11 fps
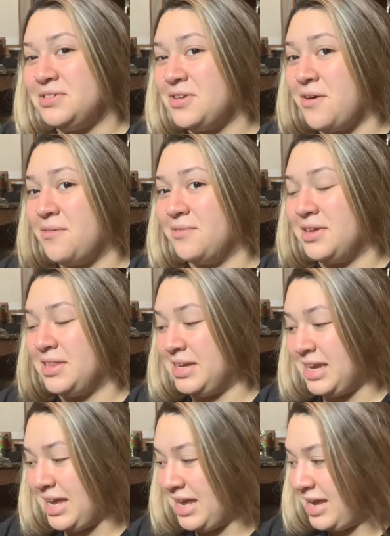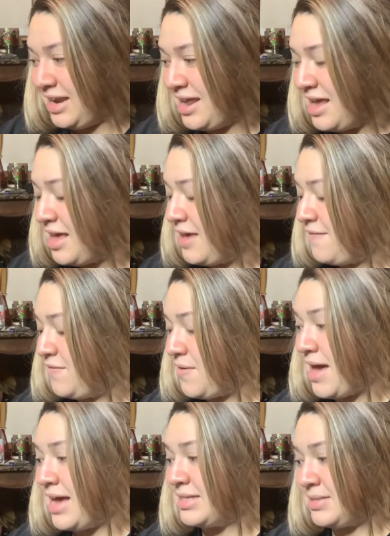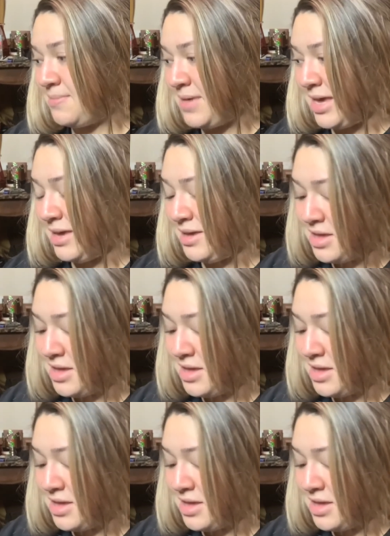don't really need, if you ask me.